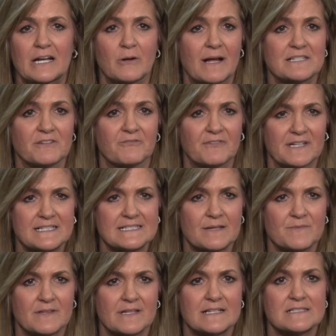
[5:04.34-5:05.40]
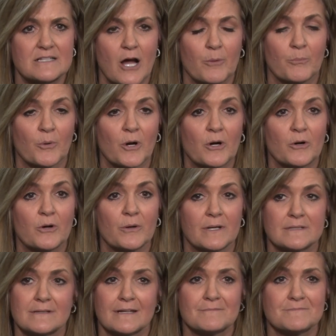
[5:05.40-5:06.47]
I don't have to fix something that's not broke
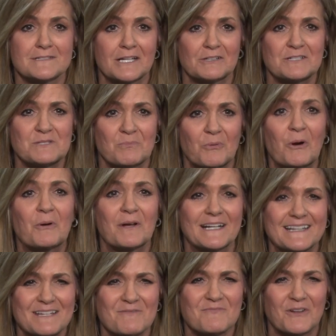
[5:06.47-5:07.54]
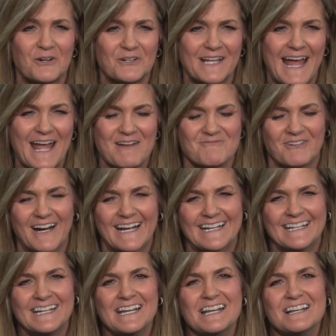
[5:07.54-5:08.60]
un- until it's broken in the third game,
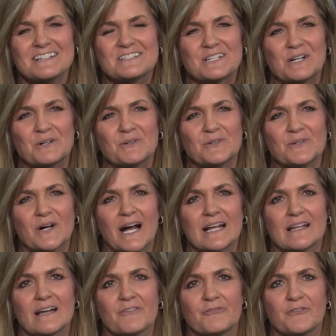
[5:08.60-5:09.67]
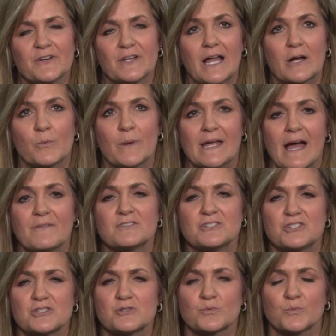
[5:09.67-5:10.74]
right? So I, I feel like we have to
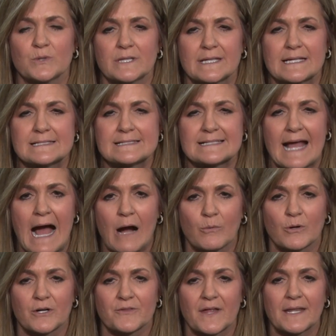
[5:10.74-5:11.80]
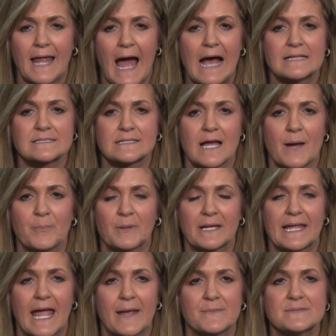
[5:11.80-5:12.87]
just really scour the last couple of
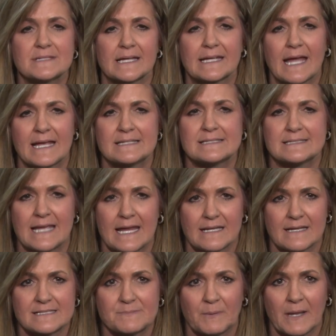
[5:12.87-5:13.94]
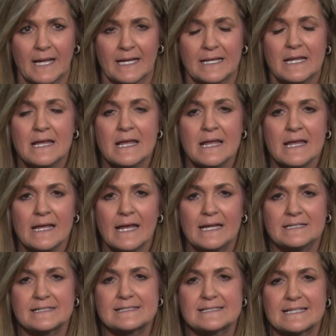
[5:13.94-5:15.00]
games that K State has played
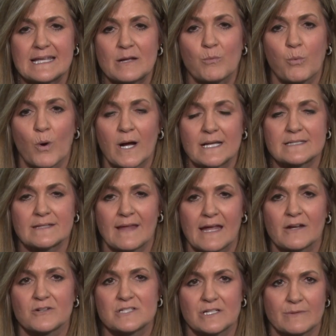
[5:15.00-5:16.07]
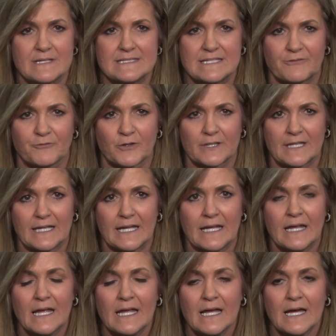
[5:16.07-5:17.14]
and to see what they are doing
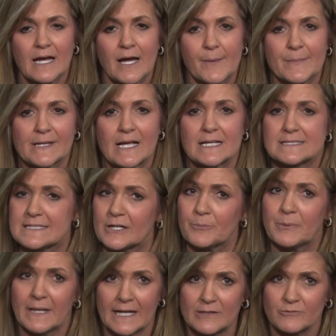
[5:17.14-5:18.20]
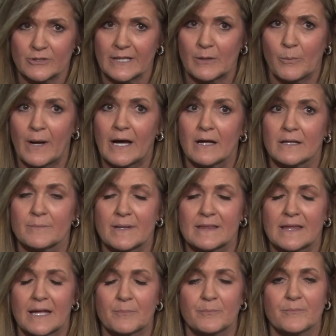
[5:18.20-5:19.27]
differently um, because they're playing really well. I mean,
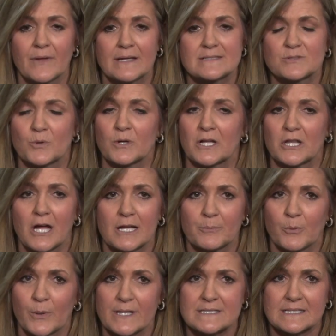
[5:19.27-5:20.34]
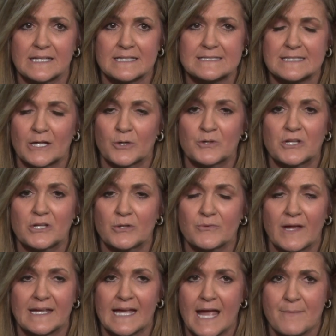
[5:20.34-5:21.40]
they, they scored a lot of points against OU,
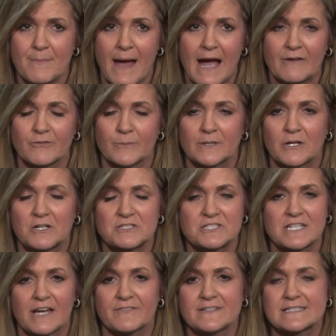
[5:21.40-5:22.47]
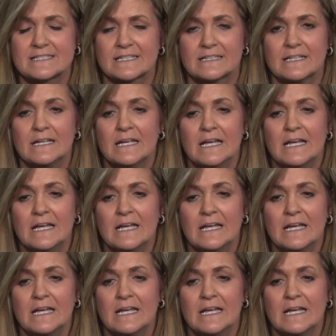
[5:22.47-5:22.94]
they came back from a large deficit.